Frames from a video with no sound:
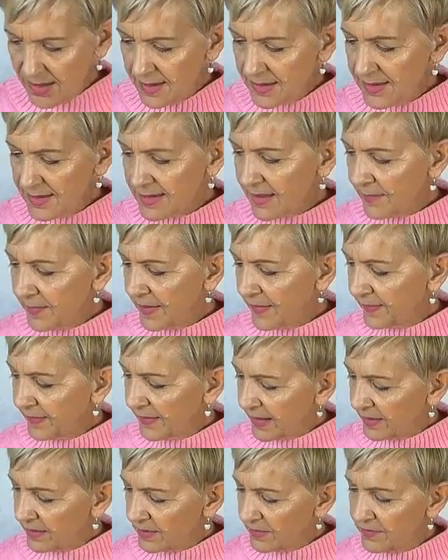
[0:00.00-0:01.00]
Something
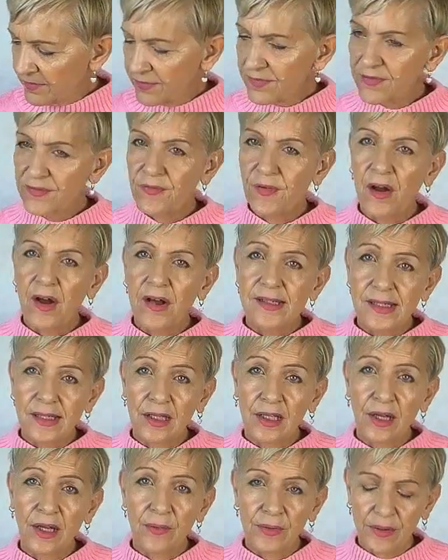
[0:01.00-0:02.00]
that
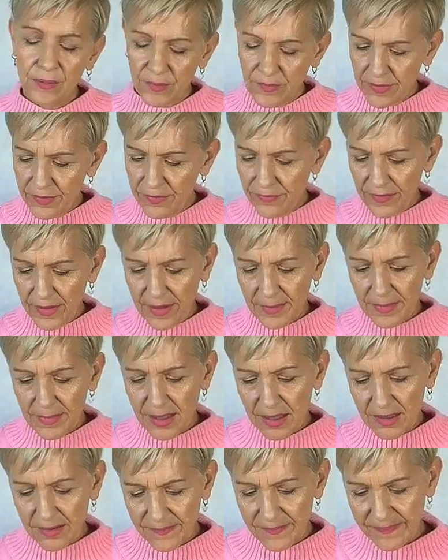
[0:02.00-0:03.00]
fighting going on within
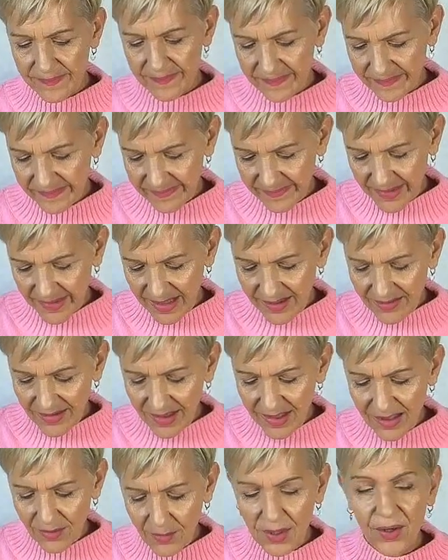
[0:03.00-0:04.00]
family. Oh,
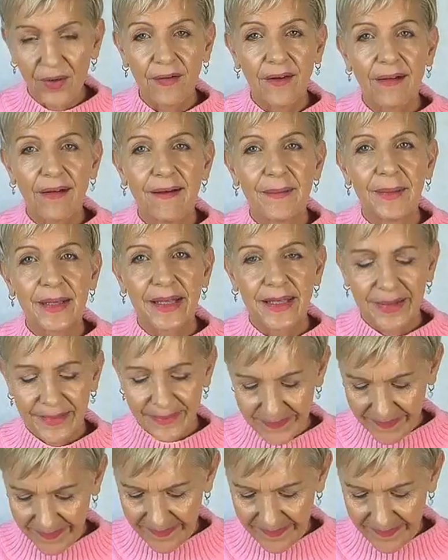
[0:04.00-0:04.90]
yeah, here we go, harmony.